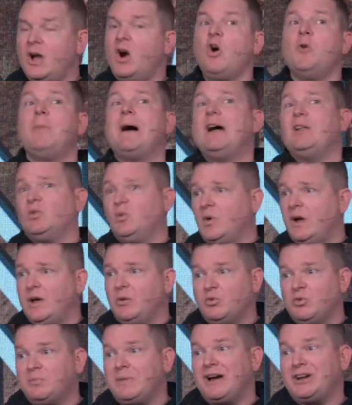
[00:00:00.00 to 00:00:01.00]
oh, by the way,
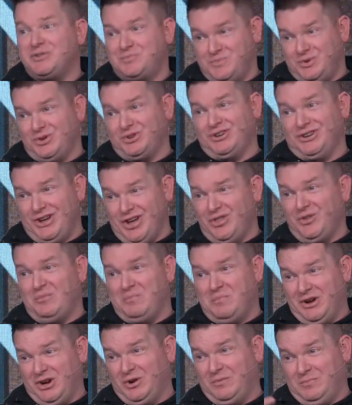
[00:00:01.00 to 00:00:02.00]
we're about to build another
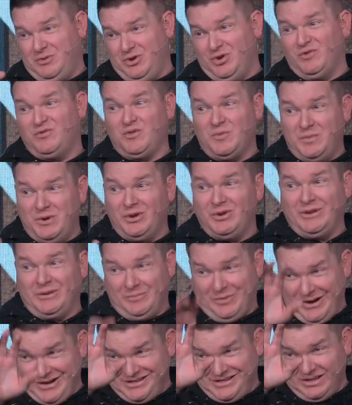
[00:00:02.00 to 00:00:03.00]
bigger, beautiful building,
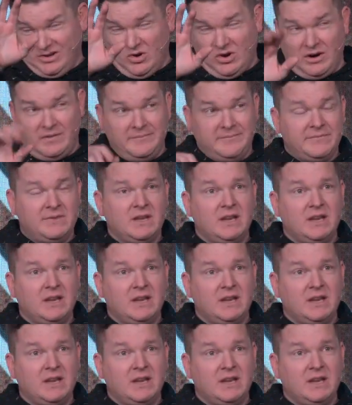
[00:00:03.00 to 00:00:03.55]
praise the Lord.